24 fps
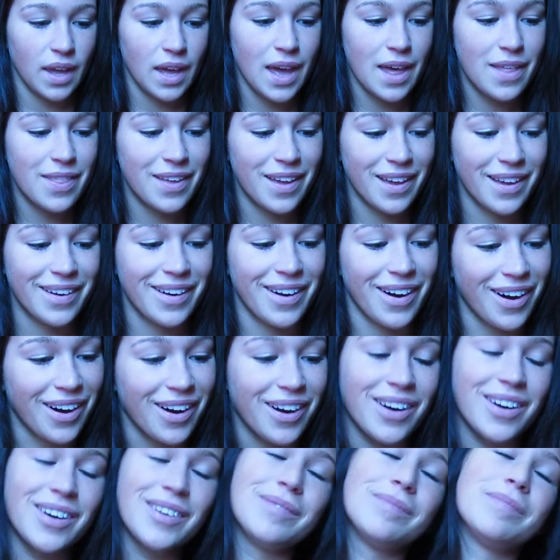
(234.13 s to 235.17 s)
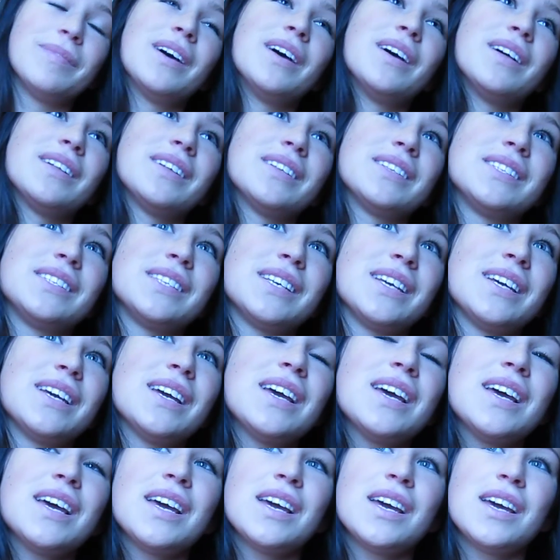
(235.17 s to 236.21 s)
And then, let's see,
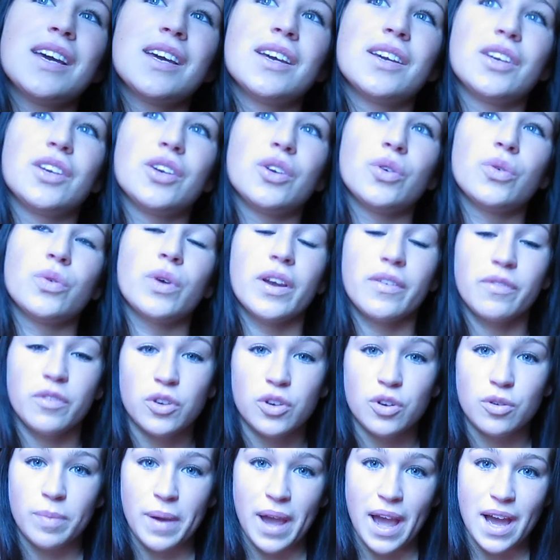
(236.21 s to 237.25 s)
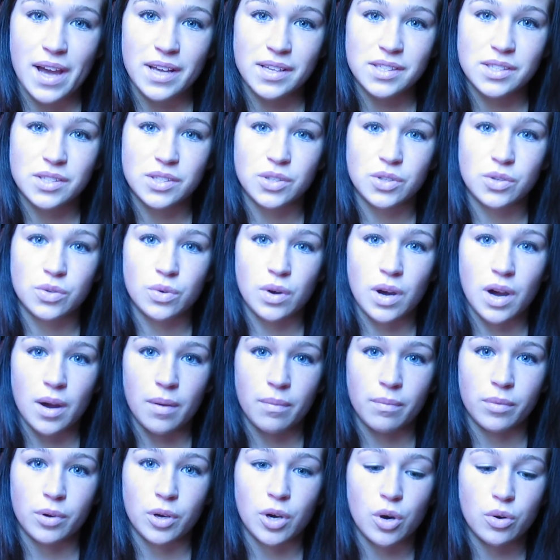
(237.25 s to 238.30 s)
if you do pass, you
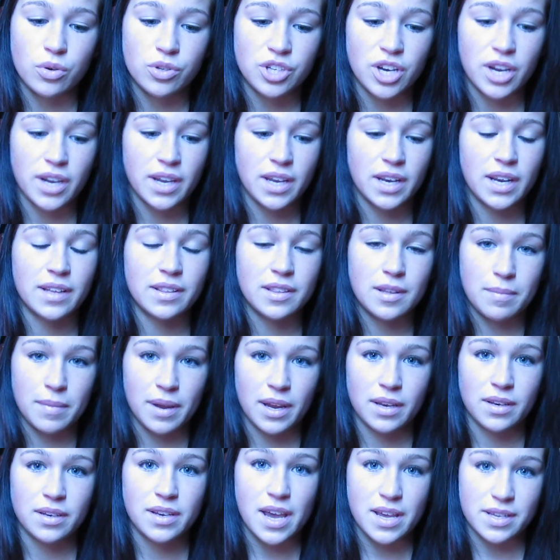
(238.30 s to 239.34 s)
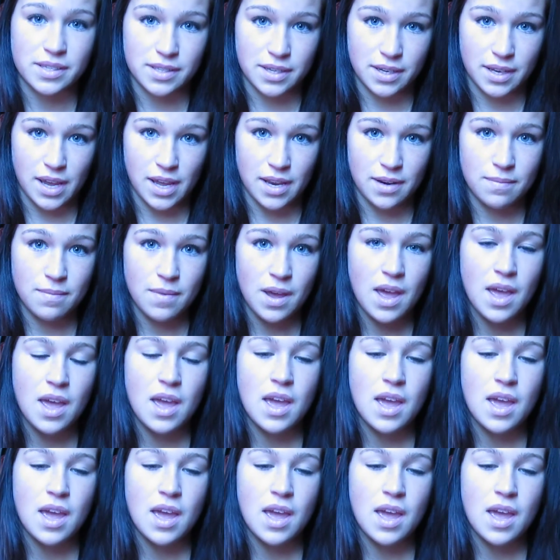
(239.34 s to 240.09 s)
go check in at the main desk again,